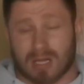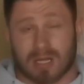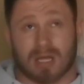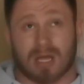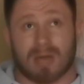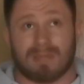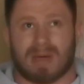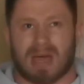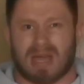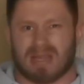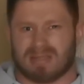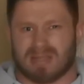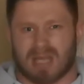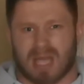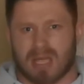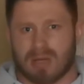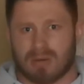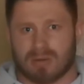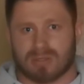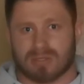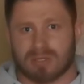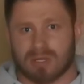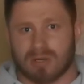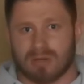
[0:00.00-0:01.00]
about a day
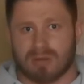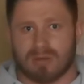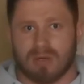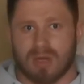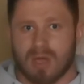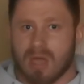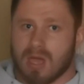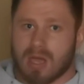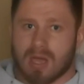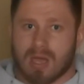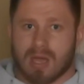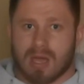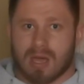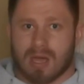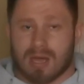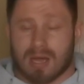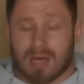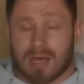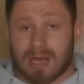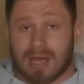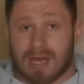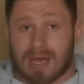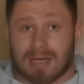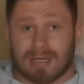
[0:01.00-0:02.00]
or so,
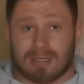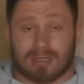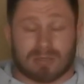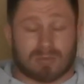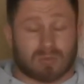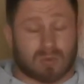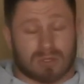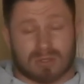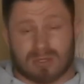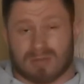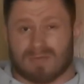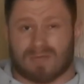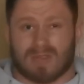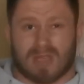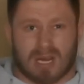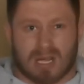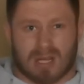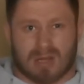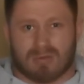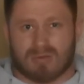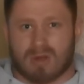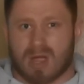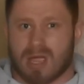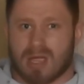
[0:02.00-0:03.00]
and wasn't
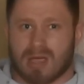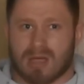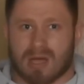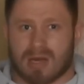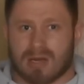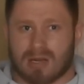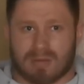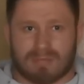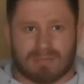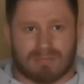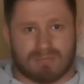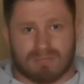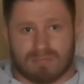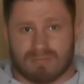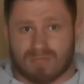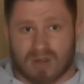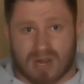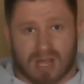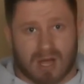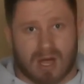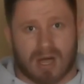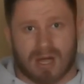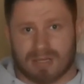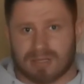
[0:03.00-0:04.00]
feeling great. I had a
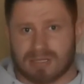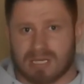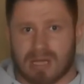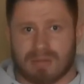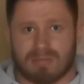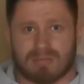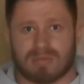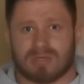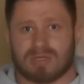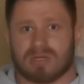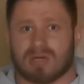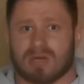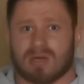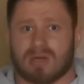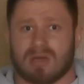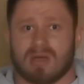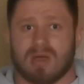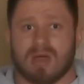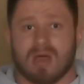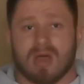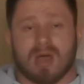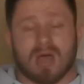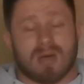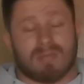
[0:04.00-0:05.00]
really high temperature,
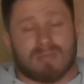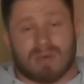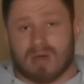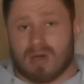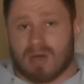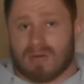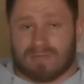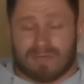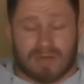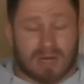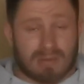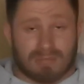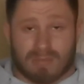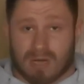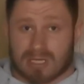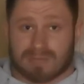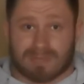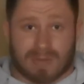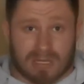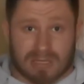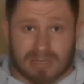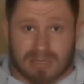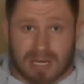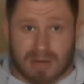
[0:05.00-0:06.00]
but I'm feeling much
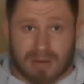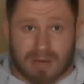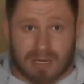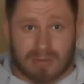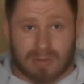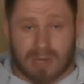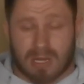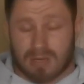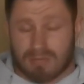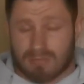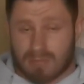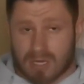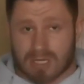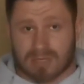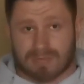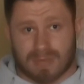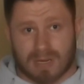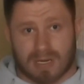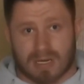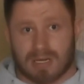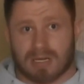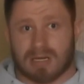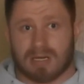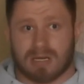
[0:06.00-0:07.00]
better now anyway, much
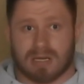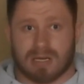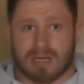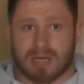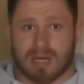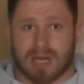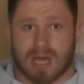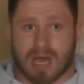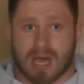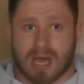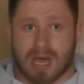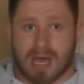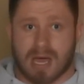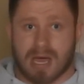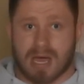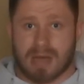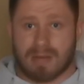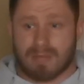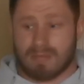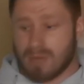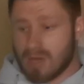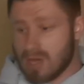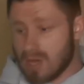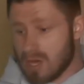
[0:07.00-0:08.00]
better.
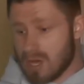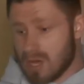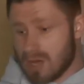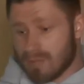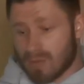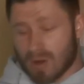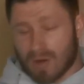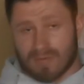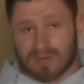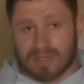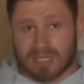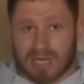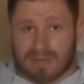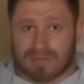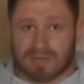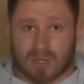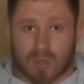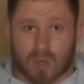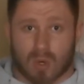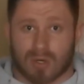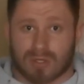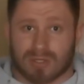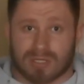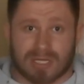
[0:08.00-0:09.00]
But obviously I have to
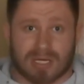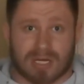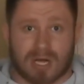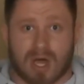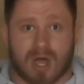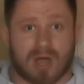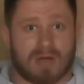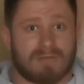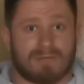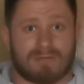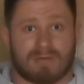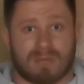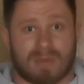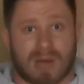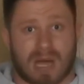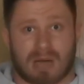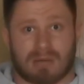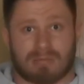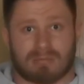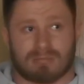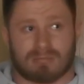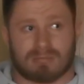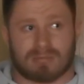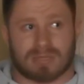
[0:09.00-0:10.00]
quarantine at home for
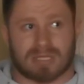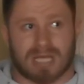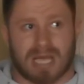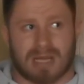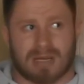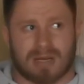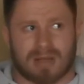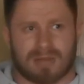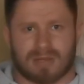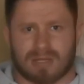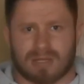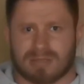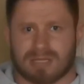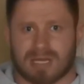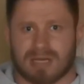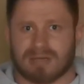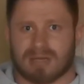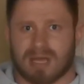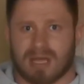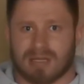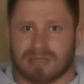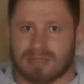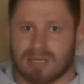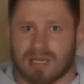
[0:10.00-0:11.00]
about 10
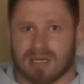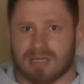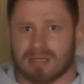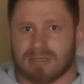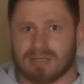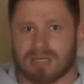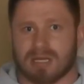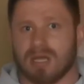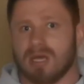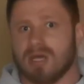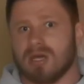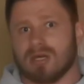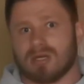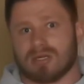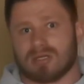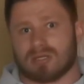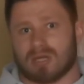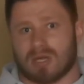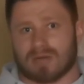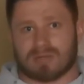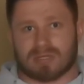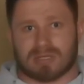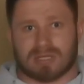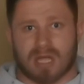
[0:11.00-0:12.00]
days it is.
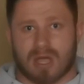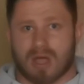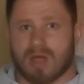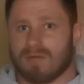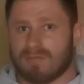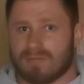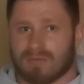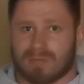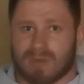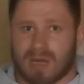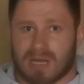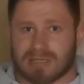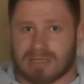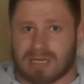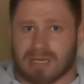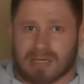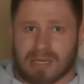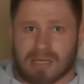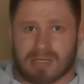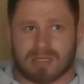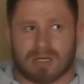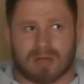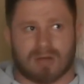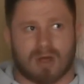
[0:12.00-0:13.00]
So I have to stay home for about 10
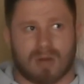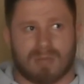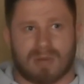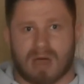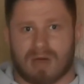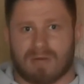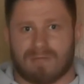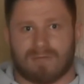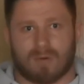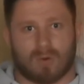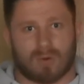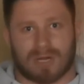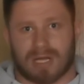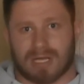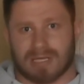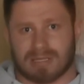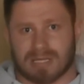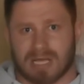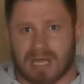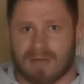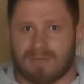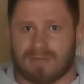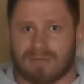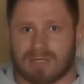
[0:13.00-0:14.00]
days. I've got about 4 days
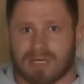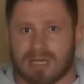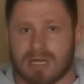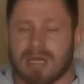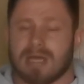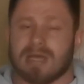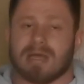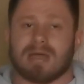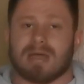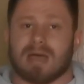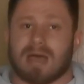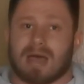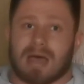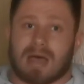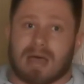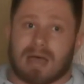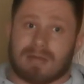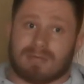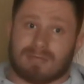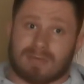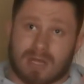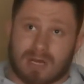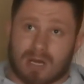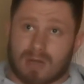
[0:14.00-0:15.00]
left,
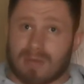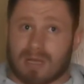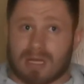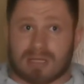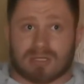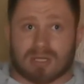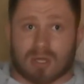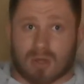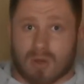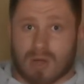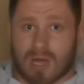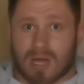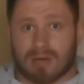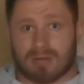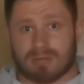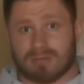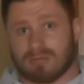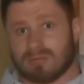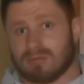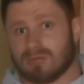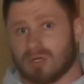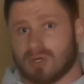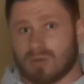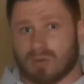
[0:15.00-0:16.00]
and then I'll be able to go out
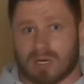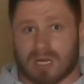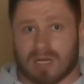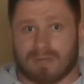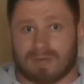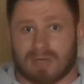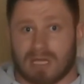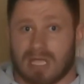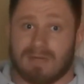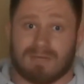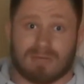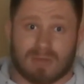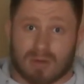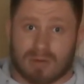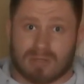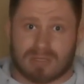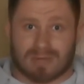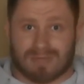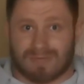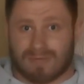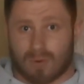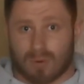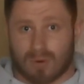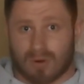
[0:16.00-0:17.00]
and do whatever, even though it's a full